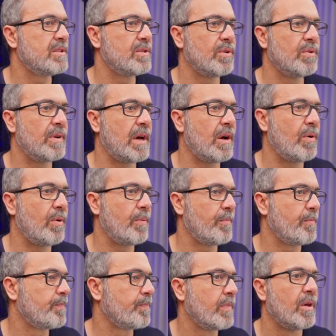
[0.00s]
So now
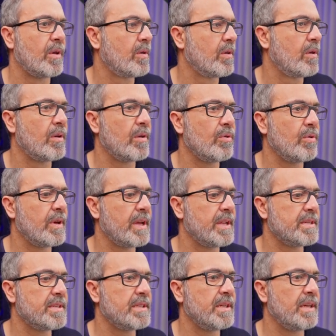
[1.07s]
you
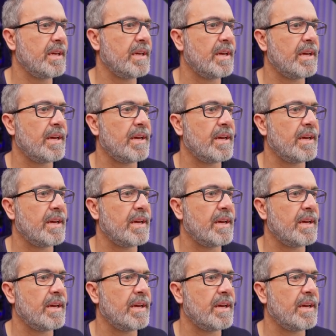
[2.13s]
can see